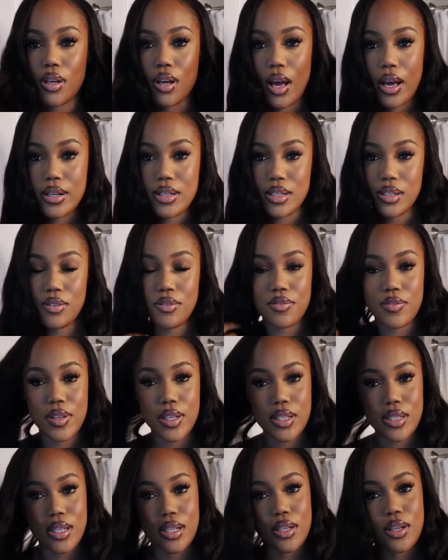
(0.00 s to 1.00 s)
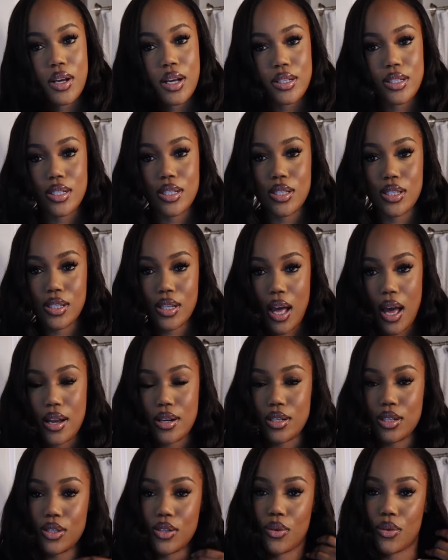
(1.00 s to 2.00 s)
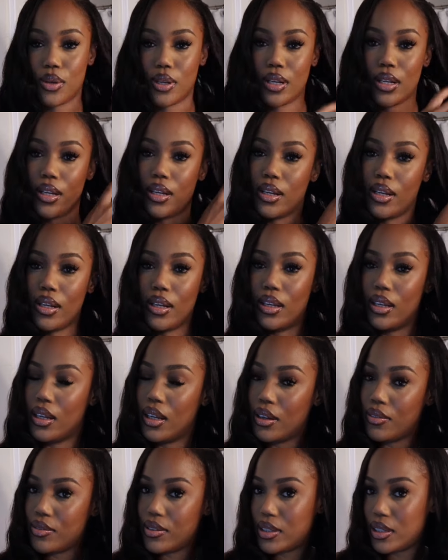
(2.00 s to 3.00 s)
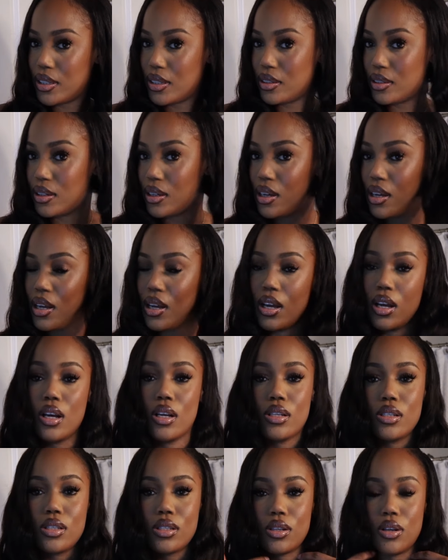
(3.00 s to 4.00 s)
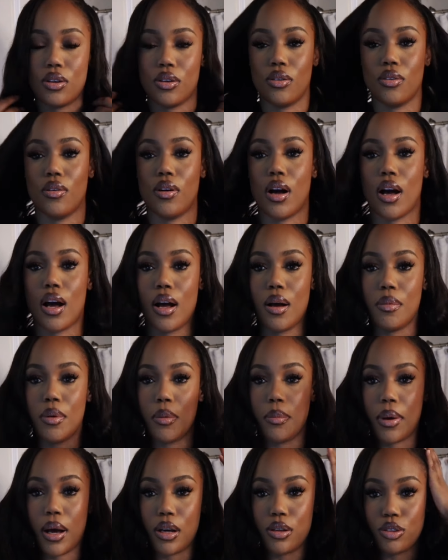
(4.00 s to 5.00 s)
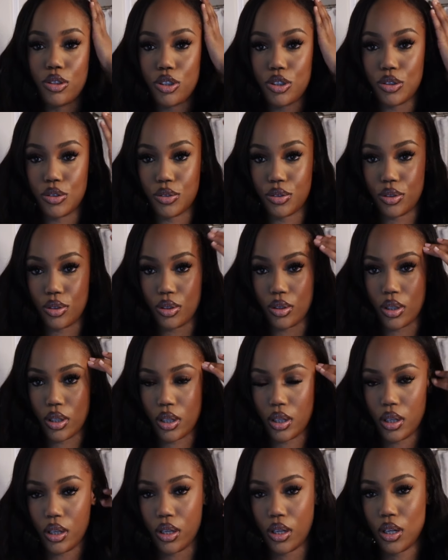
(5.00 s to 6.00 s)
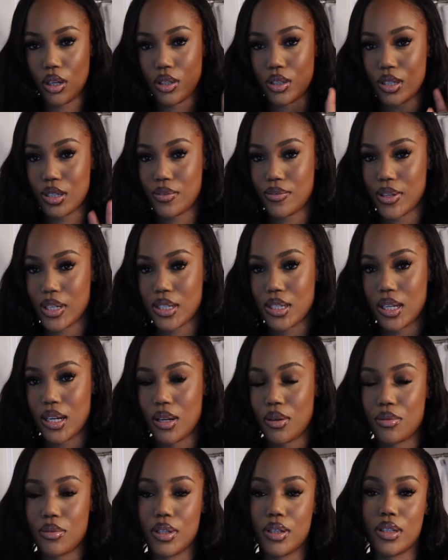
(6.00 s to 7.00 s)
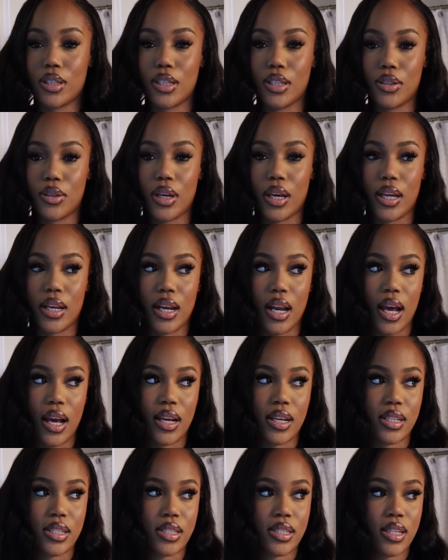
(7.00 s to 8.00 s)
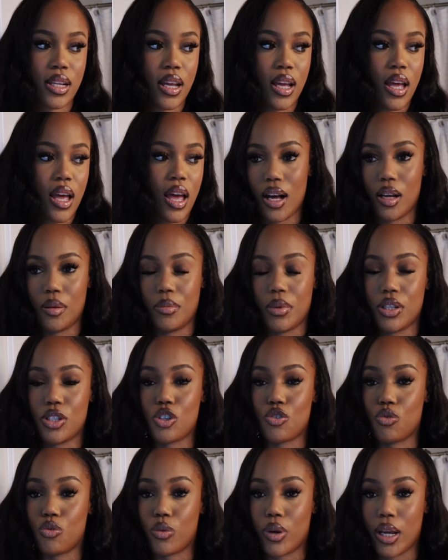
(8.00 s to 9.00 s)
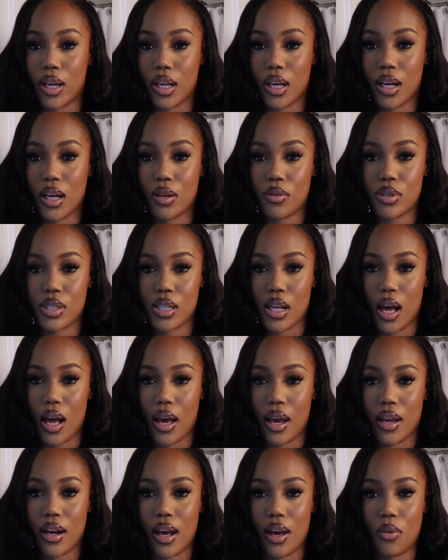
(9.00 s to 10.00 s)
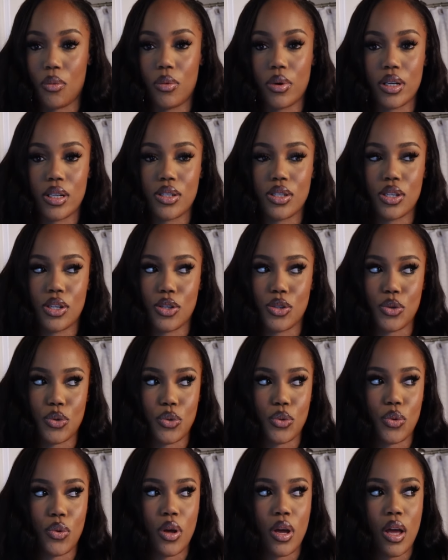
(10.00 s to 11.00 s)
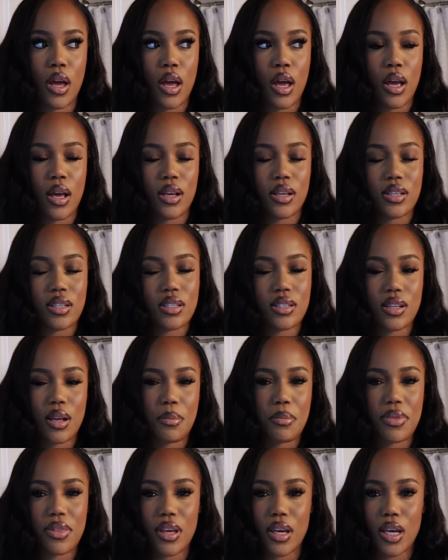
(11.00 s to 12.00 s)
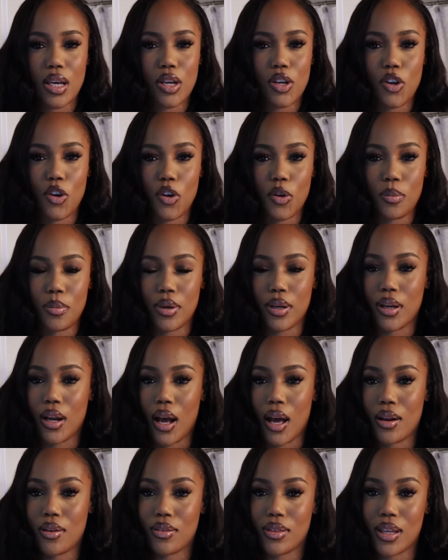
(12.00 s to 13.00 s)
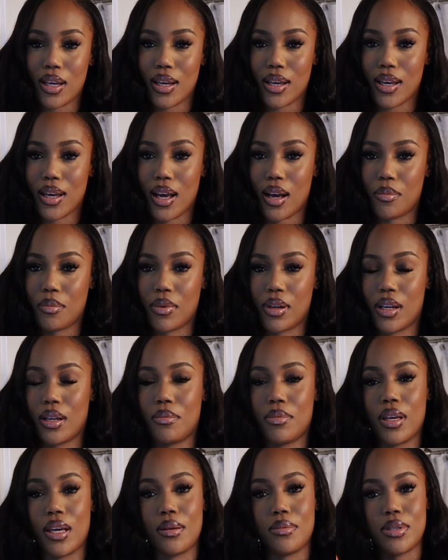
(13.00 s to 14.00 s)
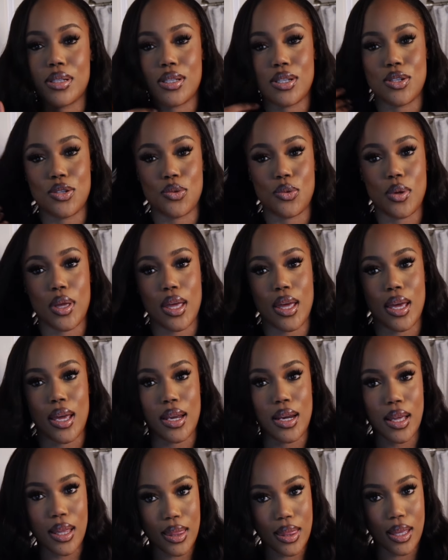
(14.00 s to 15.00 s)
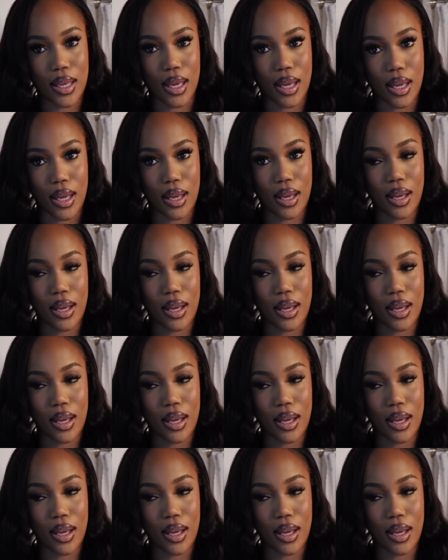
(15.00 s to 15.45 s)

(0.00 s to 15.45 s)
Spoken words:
I didn't fix it. I just kind of sewed it in and left it. So I'm about to, you know, just fix it up real cute and nice. It's raining outside. I wanted to do something, you know, but I don't think I'm gonna be able to do anything.